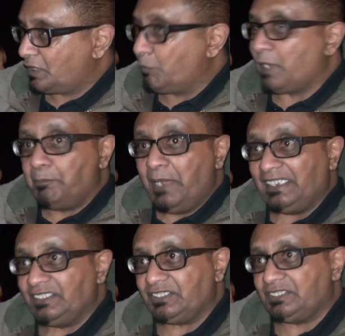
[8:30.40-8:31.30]
we are
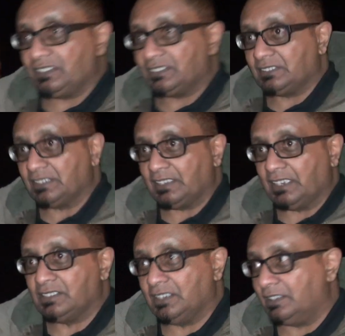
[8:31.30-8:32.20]
based
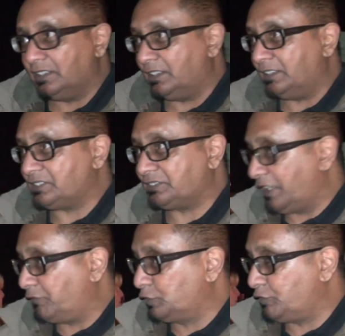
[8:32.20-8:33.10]
in
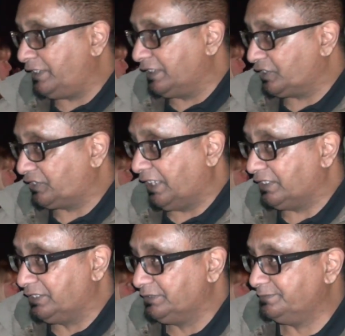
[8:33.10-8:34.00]
Sackville Trading
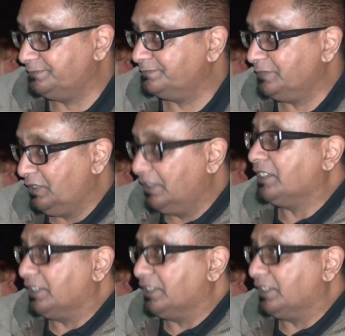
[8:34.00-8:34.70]
Estate. Sackville Trading